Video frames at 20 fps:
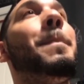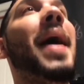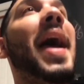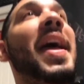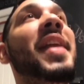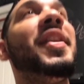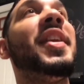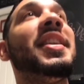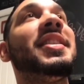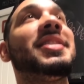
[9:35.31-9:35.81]

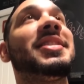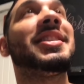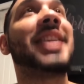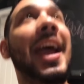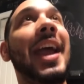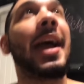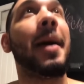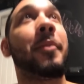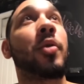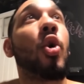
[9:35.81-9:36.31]

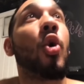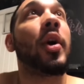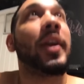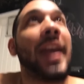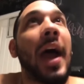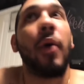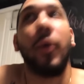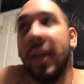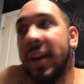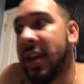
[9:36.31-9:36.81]
Independence Day.
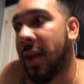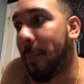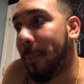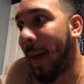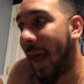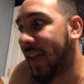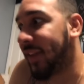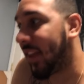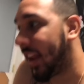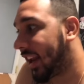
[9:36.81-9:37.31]
I'm going
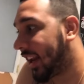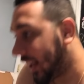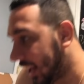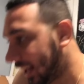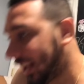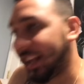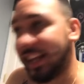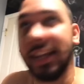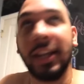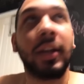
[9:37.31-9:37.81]
out
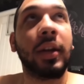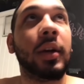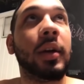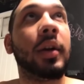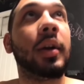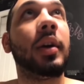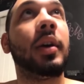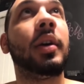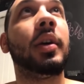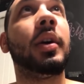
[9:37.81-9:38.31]
independently.